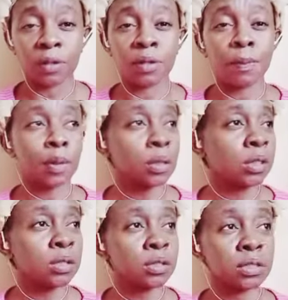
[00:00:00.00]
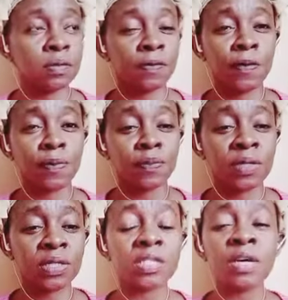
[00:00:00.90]
the bottles.
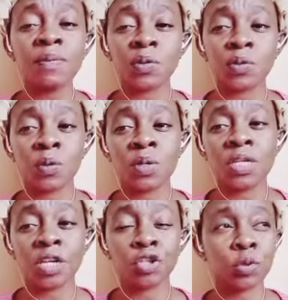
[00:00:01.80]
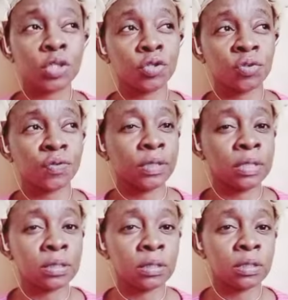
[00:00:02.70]
There's a time there's already a shortage of
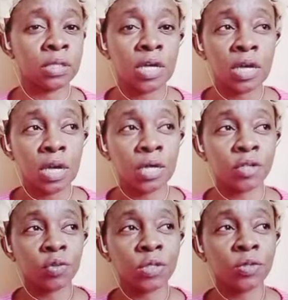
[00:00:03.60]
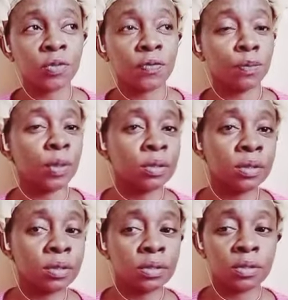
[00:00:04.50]
lids and a shortage of
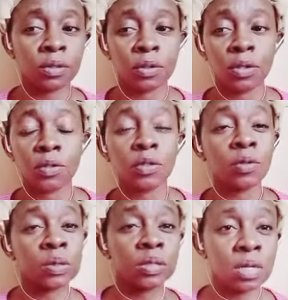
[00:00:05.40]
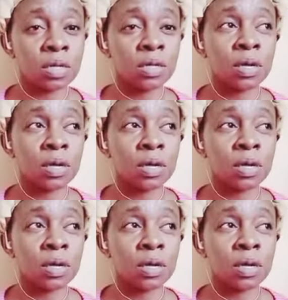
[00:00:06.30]
bottles. So you see,